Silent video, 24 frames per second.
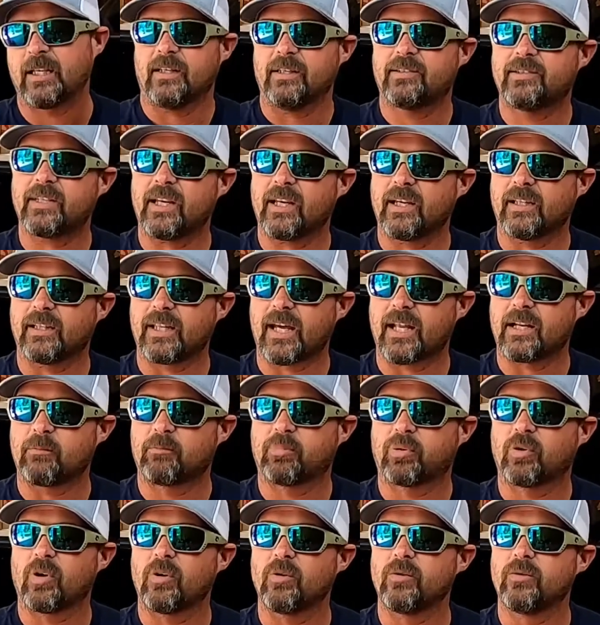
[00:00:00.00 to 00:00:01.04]
I say a lot of
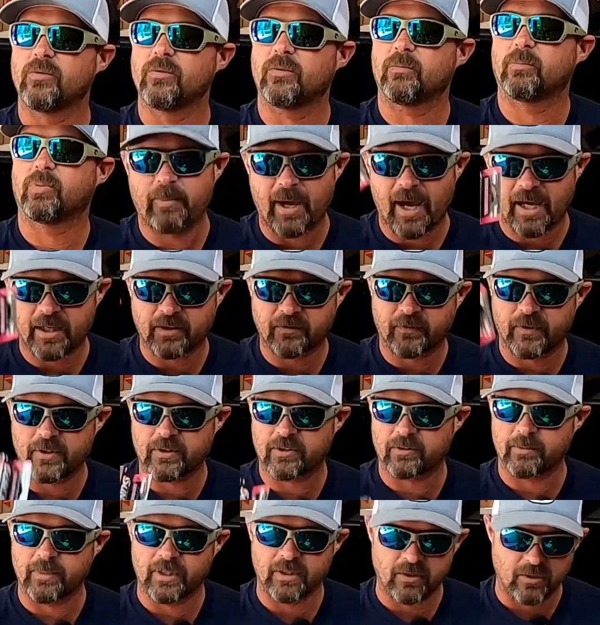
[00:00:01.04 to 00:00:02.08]
pro bass
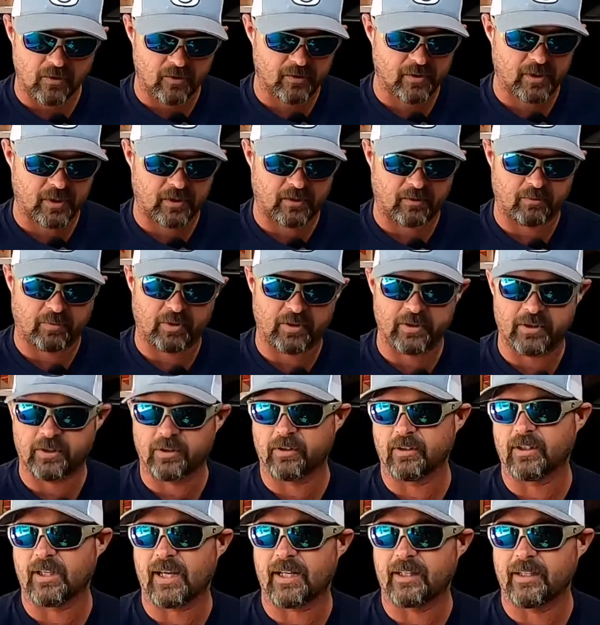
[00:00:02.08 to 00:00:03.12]
fishermen use it. I'm pretty sure
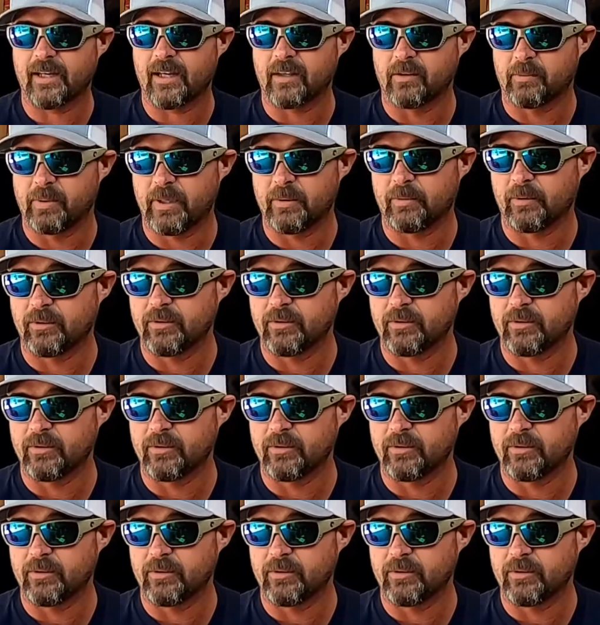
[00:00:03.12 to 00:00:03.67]
a lot of other people